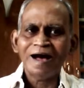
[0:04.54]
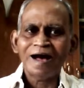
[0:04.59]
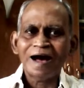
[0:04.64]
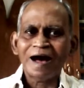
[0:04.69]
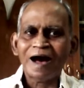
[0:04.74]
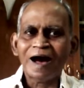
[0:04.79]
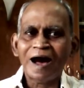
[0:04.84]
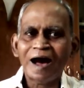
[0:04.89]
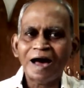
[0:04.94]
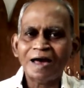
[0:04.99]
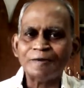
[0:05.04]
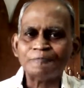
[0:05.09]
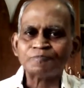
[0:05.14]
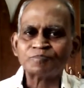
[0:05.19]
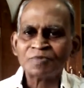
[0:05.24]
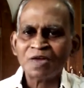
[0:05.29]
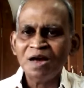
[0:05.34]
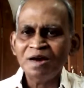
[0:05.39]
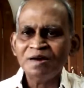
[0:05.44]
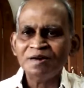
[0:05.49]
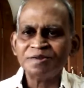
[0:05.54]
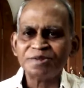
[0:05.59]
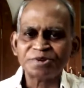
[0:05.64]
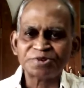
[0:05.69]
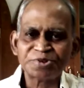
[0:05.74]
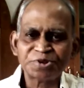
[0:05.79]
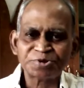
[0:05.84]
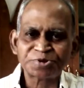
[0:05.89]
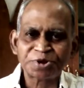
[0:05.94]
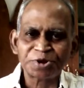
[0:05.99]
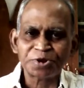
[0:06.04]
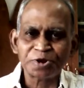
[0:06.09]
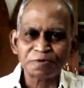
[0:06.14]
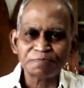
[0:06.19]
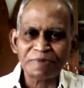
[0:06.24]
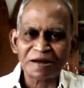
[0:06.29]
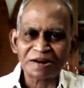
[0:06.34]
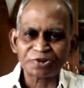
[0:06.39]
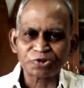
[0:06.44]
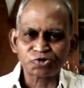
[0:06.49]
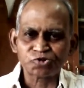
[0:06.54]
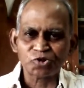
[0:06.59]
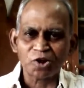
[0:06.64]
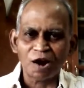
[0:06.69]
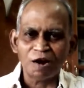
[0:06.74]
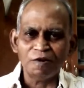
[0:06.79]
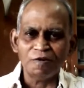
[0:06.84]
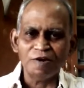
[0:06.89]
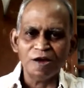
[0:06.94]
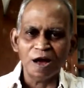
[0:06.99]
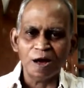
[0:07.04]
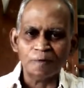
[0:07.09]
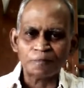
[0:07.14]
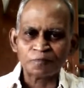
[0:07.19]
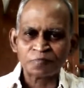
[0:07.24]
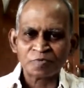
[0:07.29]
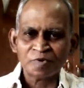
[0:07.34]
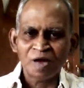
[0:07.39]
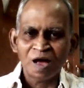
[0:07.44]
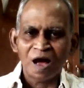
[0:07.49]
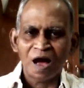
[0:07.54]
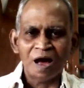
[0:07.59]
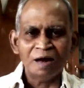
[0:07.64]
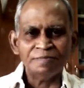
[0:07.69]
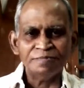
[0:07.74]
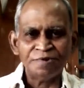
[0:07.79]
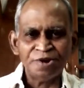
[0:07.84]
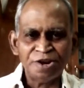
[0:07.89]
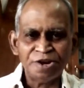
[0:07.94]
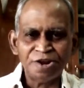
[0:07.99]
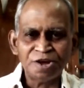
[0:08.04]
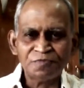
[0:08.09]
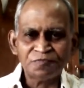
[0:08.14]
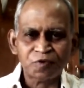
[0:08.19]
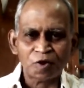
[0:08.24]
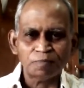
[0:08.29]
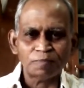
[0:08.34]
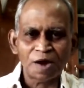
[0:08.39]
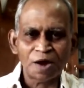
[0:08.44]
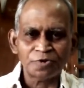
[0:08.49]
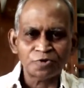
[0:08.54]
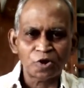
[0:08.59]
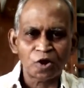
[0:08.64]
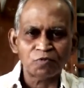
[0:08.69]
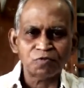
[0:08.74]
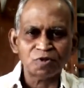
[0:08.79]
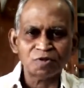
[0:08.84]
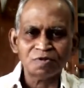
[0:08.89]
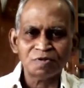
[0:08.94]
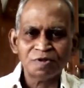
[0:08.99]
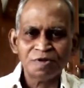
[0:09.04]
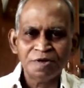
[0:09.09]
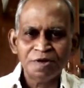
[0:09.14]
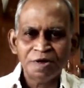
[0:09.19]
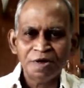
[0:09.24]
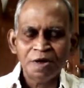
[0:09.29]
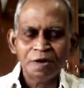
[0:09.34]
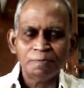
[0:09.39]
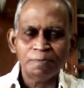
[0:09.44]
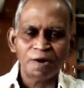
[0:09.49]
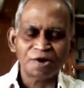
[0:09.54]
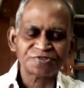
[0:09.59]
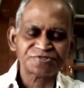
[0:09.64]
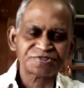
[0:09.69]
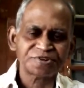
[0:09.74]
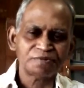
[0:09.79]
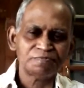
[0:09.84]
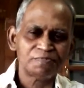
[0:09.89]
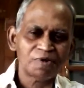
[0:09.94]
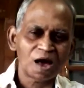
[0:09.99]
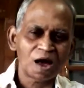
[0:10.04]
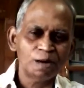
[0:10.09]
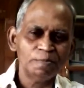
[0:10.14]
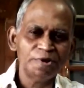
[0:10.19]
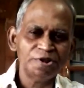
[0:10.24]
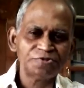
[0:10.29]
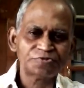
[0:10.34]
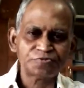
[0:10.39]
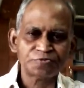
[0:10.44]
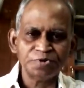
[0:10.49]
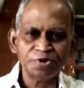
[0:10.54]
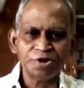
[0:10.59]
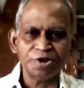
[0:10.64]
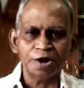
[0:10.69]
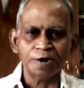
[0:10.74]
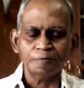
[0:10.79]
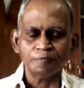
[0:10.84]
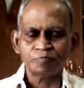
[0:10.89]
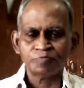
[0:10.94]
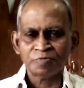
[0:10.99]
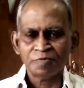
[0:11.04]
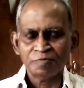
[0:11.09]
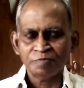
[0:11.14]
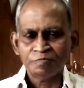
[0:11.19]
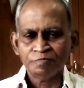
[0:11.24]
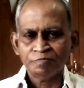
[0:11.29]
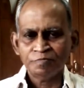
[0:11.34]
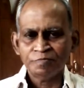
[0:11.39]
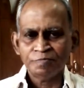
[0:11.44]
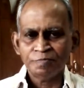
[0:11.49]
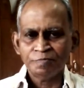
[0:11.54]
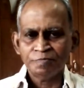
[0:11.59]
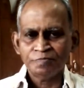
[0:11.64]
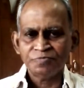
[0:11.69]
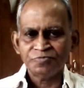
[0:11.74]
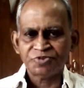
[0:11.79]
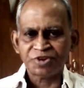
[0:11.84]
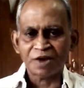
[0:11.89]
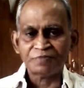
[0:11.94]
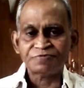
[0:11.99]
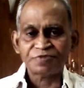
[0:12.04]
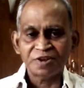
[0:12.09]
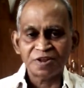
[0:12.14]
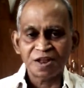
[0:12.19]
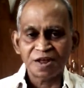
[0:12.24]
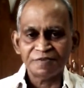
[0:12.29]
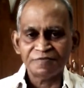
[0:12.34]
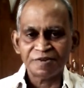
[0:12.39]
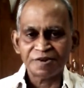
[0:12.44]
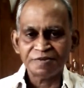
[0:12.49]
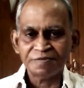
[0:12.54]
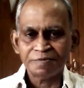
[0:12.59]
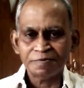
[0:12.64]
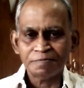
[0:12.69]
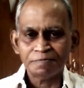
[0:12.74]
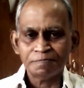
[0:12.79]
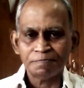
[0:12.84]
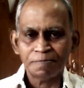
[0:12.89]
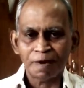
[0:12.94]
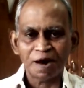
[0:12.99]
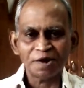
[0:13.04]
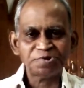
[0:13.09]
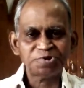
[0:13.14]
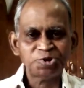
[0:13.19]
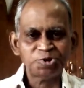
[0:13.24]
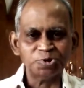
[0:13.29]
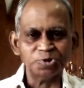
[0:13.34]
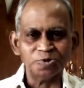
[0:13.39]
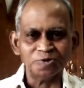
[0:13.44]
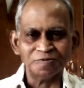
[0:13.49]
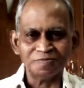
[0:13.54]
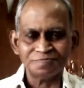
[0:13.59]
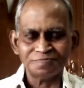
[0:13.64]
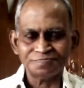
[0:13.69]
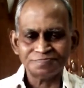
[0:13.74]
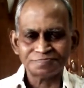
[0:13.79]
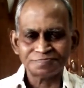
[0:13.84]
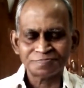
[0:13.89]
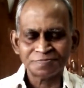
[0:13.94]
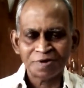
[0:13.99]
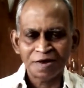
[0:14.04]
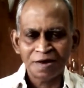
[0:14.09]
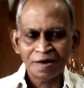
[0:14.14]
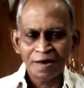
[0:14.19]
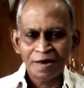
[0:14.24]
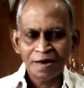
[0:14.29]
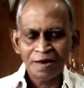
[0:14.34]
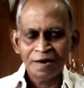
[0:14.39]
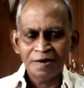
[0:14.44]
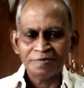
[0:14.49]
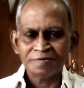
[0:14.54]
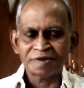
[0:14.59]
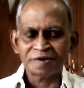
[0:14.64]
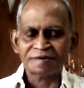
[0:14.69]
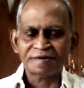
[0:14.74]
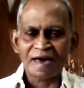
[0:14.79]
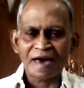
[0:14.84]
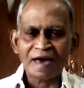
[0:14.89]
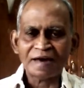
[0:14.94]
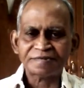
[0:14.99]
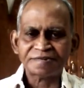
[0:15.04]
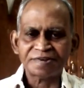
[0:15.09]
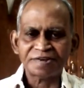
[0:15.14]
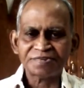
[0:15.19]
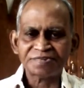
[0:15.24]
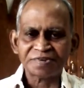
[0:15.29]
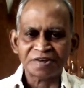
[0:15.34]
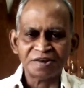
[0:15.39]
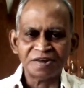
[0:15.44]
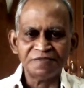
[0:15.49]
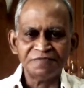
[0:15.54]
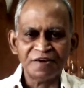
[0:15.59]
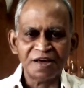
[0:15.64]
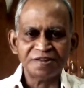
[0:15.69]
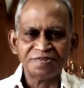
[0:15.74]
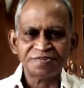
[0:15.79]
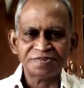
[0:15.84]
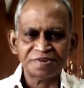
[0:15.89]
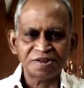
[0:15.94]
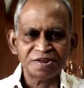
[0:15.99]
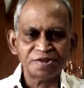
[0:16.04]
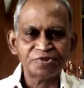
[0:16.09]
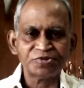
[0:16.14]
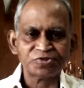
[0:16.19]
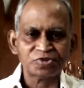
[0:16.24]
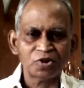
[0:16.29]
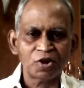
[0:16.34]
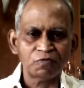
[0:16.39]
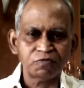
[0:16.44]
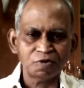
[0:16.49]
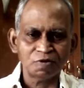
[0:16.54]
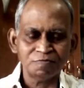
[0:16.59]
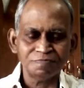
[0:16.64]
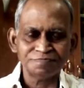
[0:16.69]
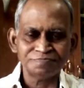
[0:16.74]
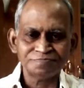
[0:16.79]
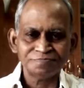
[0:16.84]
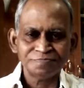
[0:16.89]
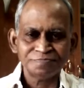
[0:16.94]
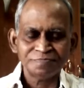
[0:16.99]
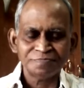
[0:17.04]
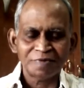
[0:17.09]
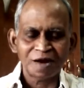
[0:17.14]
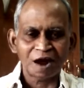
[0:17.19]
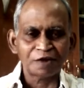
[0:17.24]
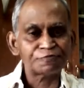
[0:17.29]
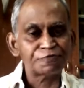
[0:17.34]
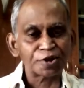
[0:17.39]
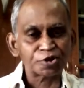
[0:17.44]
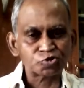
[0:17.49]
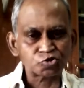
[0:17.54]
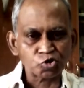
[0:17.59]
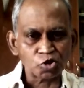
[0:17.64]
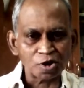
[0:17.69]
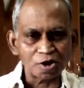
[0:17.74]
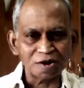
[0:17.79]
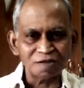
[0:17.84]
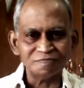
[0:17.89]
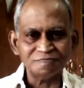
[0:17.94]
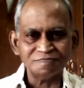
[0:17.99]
Hi, this is Keron Bhattacharya. I am reading from my novel Brahmin'S Widow, Chapter 11, Part 2. The characters and events in this novel are fictional.